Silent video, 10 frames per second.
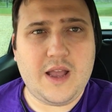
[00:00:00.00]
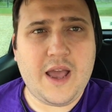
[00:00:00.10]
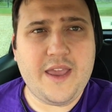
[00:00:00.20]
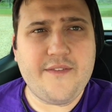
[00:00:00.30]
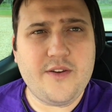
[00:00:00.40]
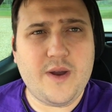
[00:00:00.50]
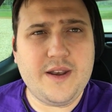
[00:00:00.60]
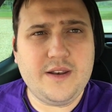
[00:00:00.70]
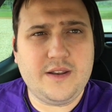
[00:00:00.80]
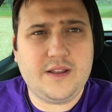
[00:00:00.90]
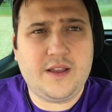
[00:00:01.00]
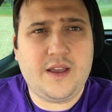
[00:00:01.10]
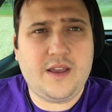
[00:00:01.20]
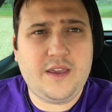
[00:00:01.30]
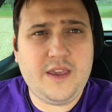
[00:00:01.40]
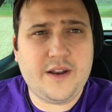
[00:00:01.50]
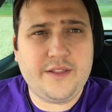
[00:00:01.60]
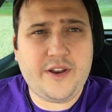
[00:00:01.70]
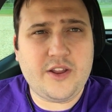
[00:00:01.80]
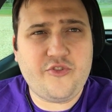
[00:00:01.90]
Hi everyone, here
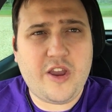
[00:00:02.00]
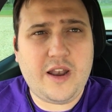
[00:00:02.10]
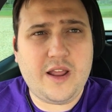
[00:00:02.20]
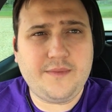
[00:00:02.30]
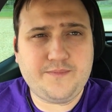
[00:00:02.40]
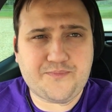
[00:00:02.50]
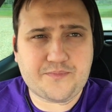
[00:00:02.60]
Andrea Angella,